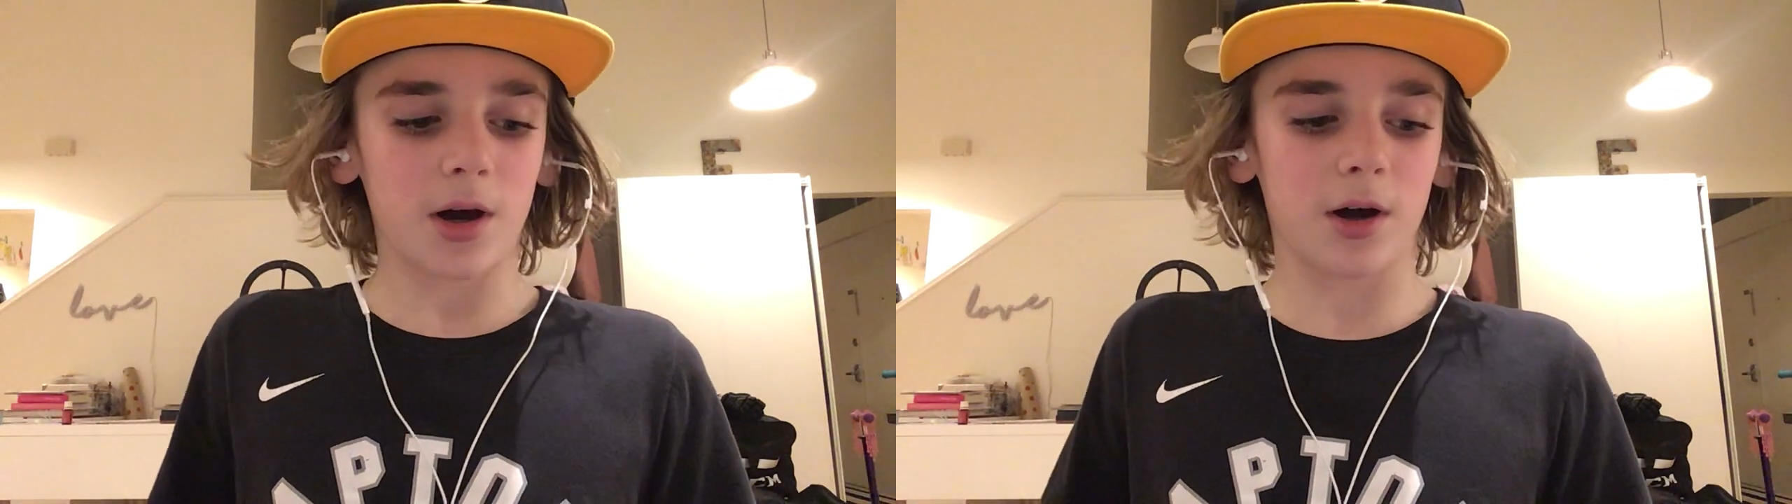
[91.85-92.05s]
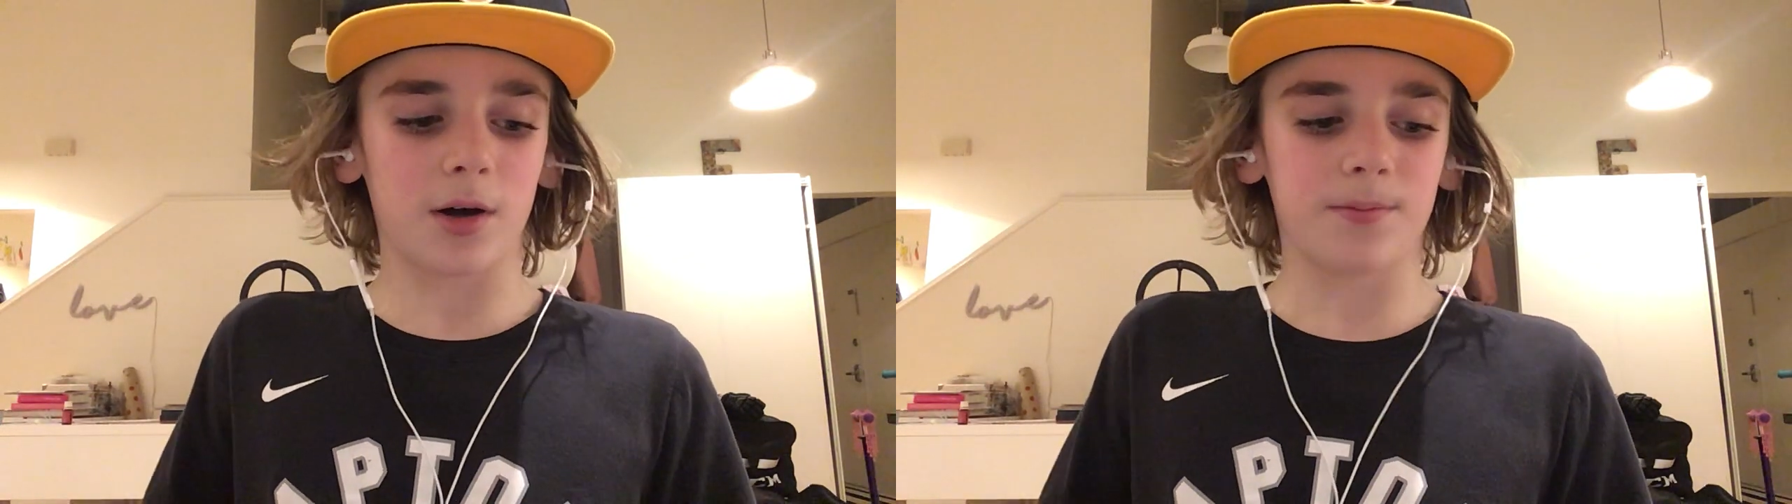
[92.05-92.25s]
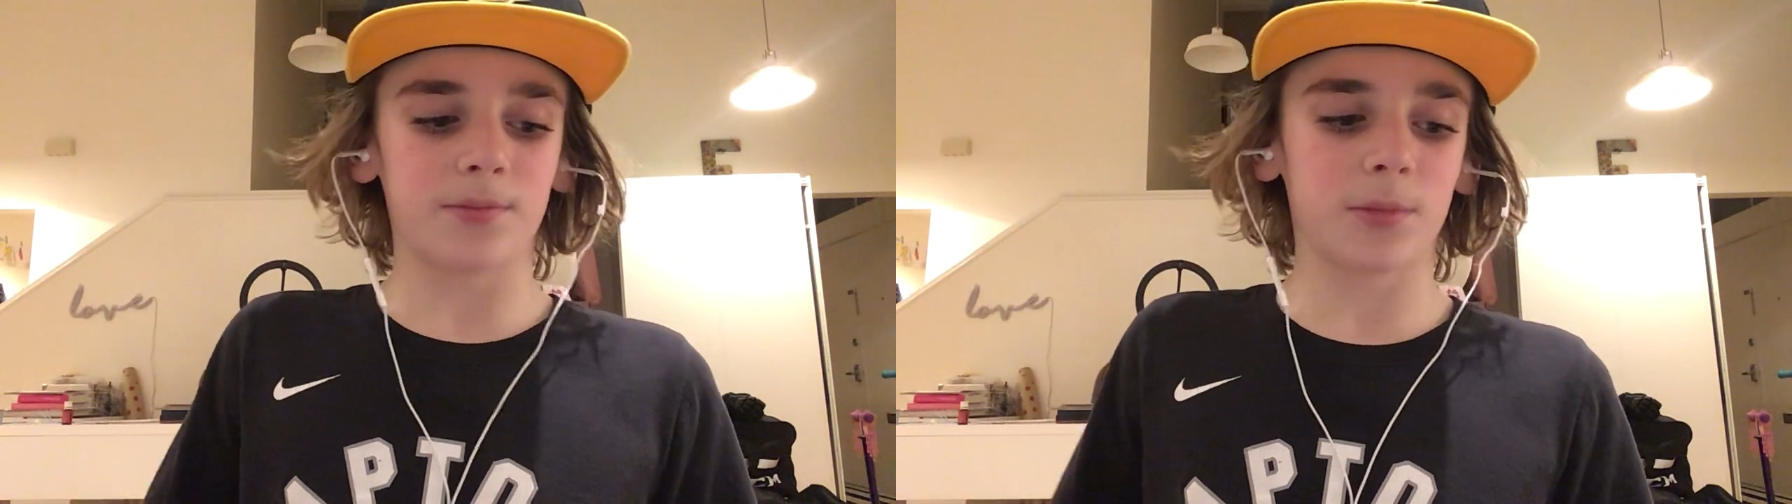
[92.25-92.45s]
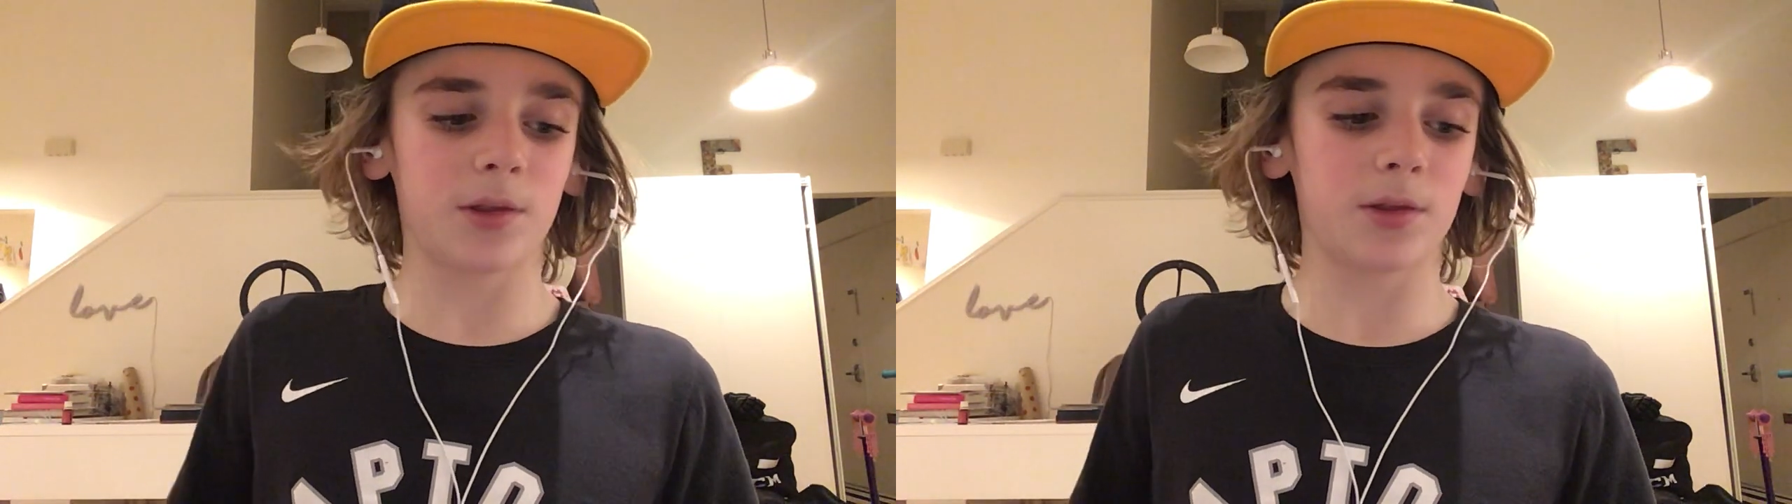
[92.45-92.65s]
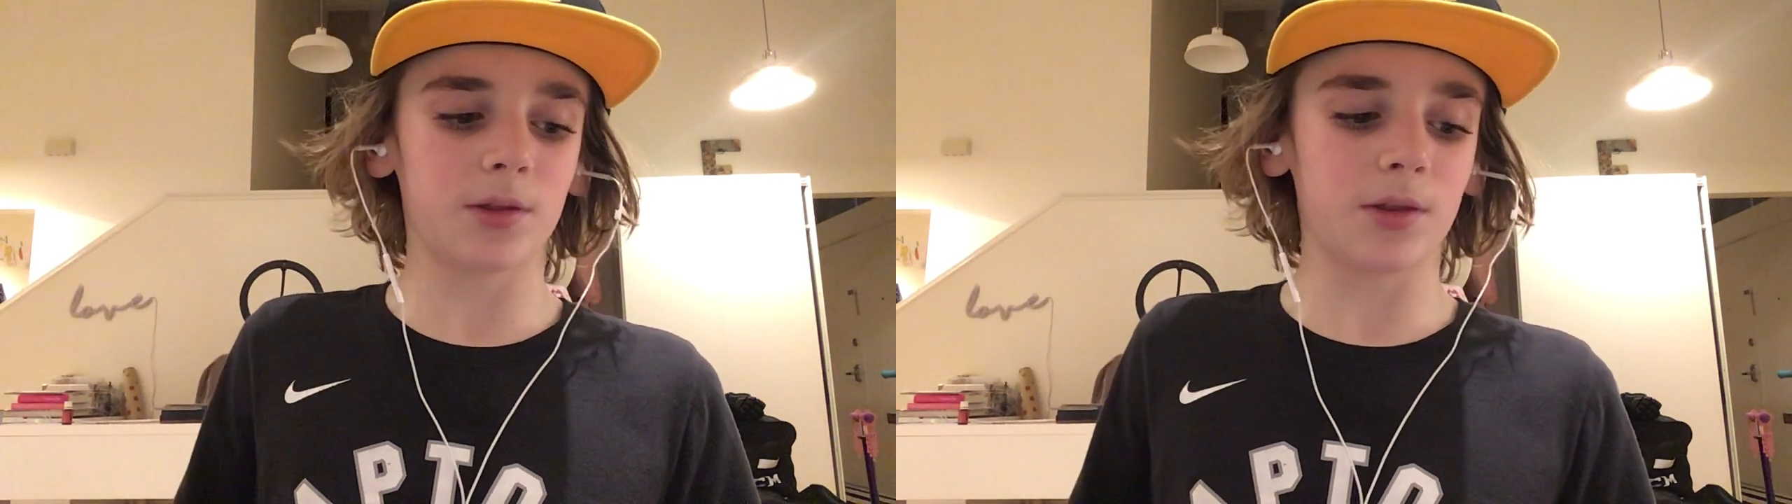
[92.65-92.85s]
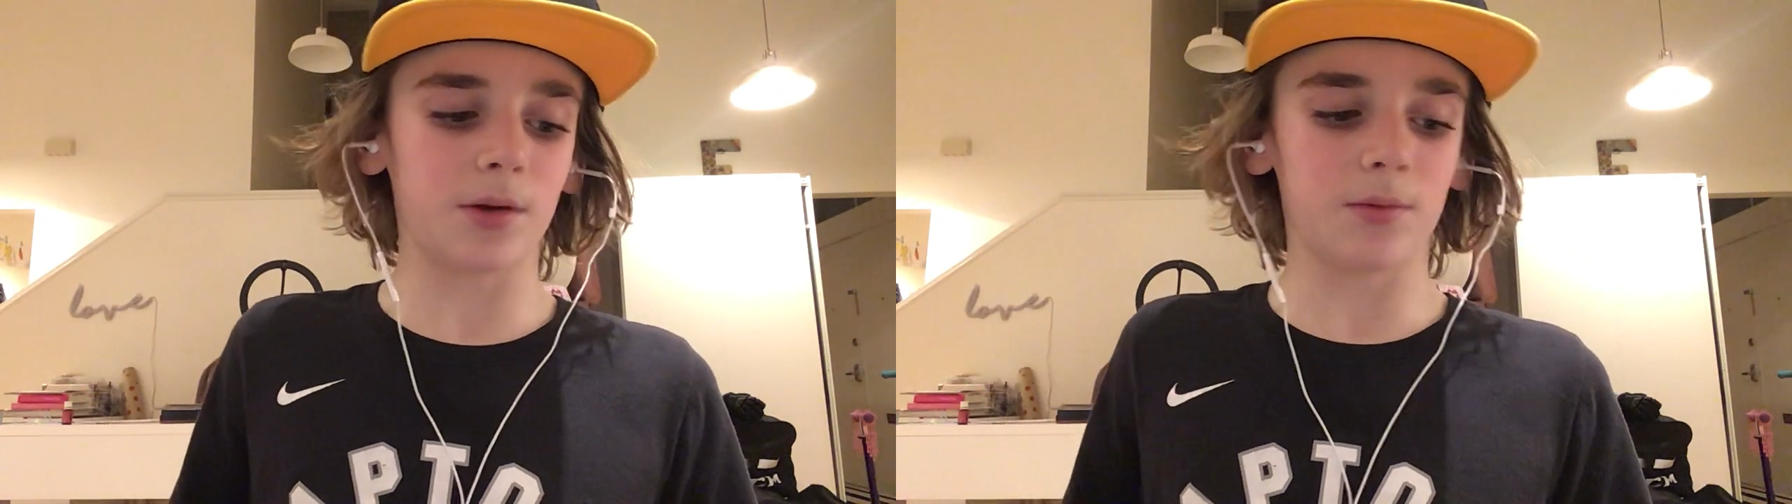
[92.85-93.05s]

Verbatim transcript: Um, they